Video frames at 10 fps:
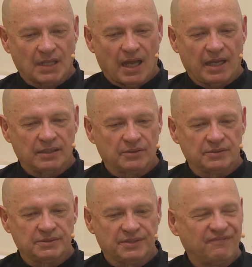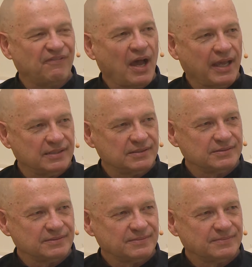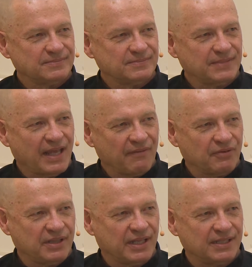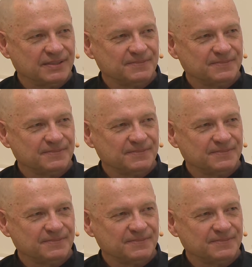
I learned to fight everything.